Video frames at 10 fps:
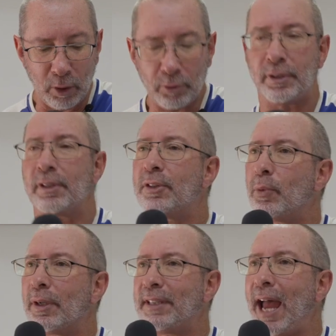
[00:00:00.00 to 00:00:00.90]

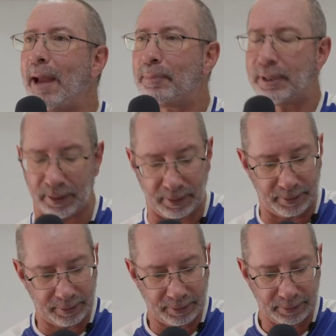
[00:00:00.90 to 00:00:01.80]
Moses was
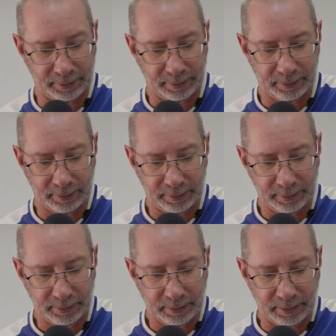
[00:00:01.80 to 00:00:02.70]
absent.
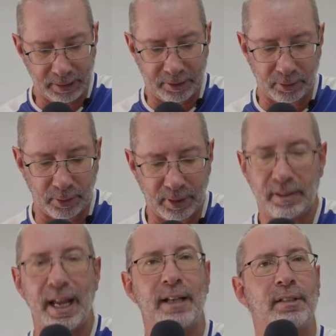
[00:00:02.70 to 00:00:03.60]
Listen to
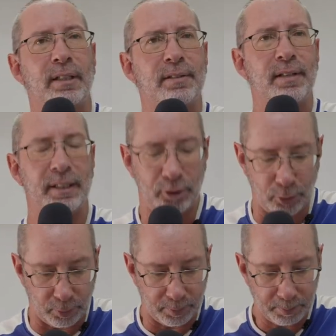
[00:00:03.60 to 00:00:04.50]
this, Exodus
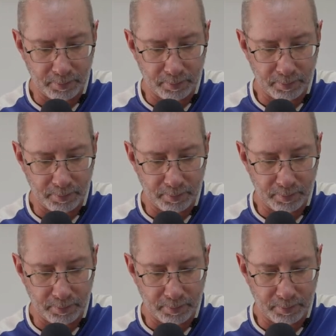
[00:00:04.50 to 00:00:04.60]
32.